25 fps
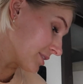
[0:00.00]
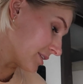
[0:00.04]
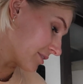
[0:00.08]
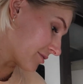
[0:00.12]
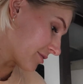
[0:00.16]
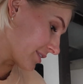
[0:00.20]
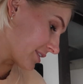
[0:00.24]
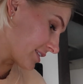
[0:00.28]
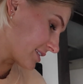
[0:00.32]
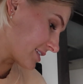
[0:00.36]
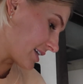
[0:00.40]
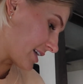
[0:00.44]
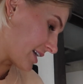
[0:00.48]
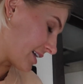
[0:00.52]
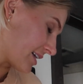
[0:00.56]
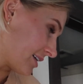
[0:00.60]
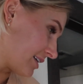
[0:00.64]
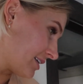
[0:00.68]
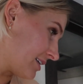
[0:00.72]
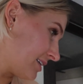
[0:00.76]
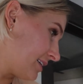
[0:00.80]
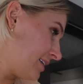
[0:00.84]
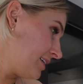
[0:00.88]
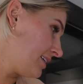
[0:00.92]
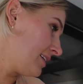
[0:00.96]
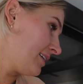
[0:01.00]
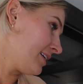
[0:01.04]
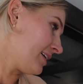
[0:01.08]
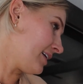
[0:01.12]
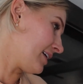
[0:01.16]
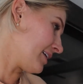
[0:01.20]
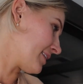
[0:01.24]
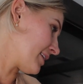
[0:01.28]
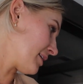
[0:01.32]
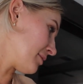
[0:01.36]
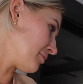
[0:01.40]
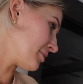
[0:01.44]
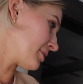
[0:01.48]
done for the day.
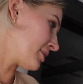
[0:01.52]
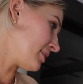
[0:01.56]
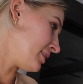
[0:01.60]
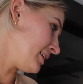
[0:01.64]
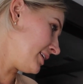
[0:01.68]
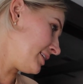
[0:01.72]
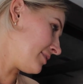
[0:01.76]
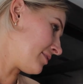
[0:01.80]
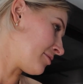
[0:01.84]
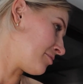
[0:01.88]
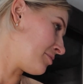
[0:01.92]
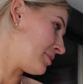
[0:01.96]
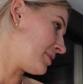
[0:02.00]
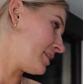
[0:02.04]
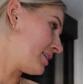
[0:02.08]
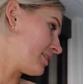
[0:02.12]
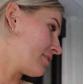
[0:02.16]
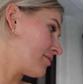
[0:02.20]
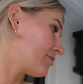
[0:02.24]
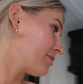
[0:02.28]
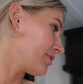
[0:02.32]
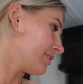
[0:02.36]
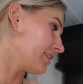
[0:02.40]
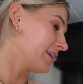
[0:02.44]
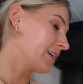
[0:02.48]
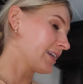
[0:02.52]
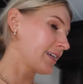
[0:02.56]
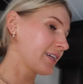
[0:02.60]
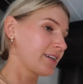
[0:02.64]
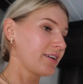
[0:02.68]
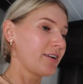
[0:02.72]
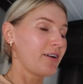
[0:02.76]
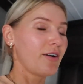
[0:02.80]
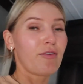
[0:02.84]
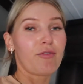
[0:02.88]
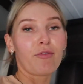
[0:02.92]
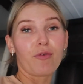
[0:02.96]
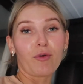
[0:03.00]
I think I'm gonna leave. I've been here for like
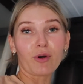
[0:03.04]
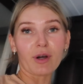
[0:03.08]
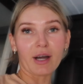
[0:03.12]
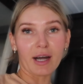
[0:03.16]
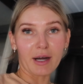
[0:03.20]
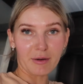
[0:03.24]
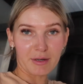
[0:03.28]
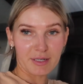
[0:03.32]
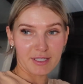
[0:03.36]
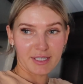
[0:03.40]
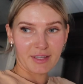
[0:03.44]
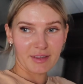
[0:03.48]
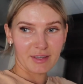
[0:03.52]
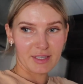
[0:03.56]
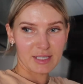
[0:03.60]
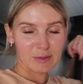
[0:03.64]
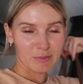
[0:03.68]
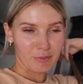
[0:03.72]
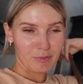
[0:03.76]
4 hours at this